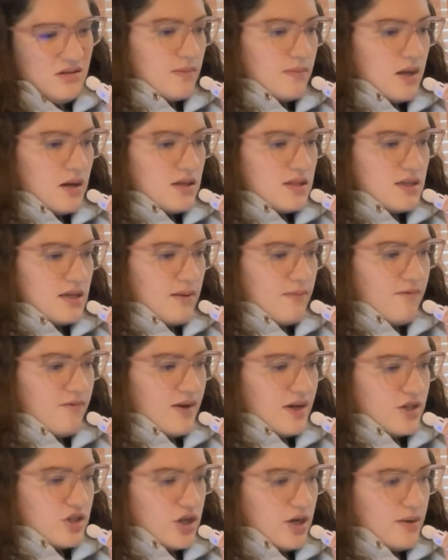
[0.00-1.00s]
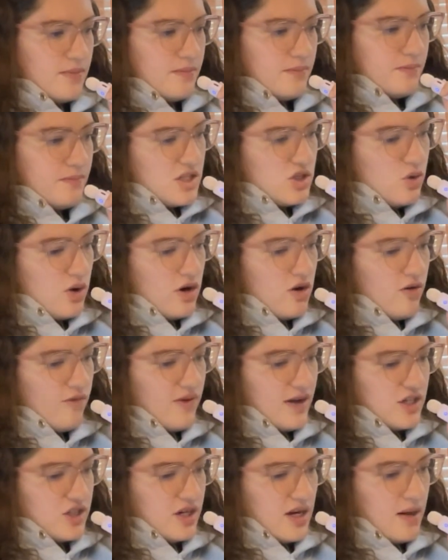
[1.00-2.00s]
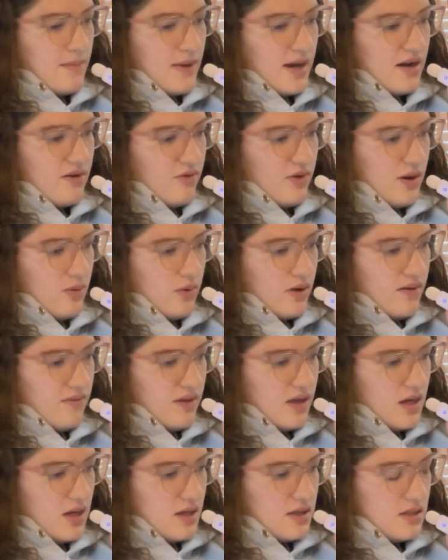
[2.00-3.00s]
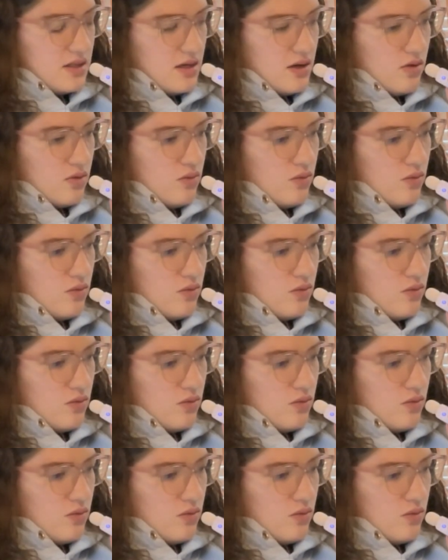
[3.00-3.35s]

So I'm going to skip fiction. Historical fiction, I might have read one of these.